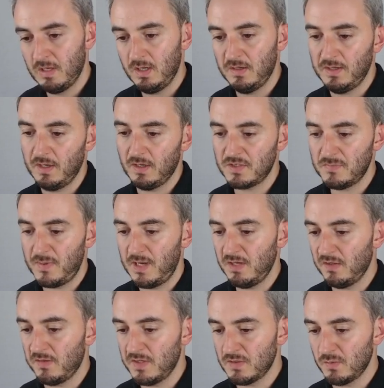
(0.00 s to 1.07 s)
Now
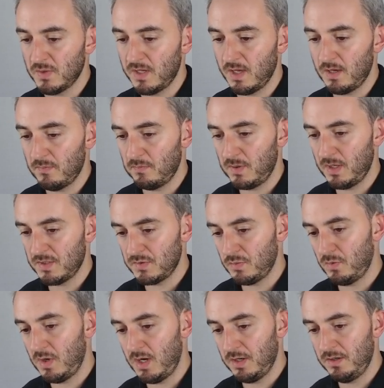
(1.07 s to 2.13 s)
expanding this, we get plus
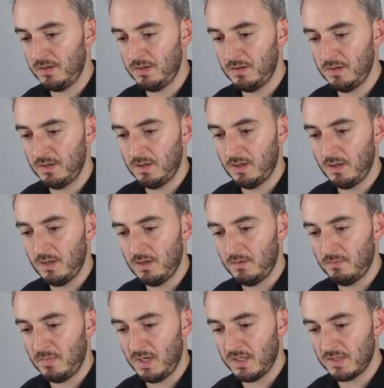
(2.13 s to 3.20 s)
1
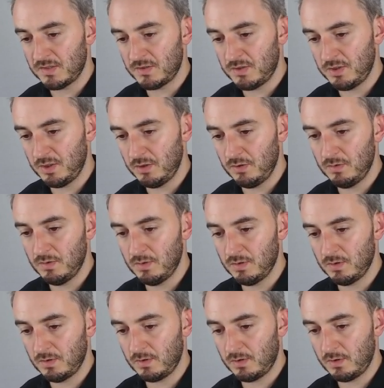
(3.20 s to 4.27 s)
minus 2
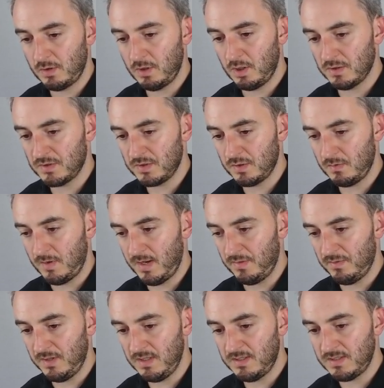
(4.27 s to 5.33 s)
cos squared
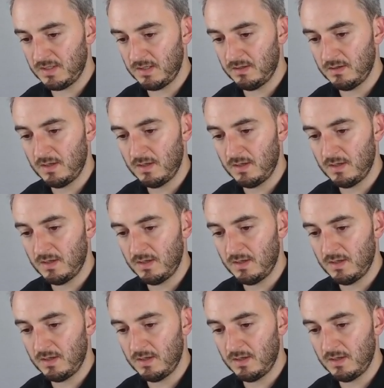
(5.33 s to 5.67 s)
theta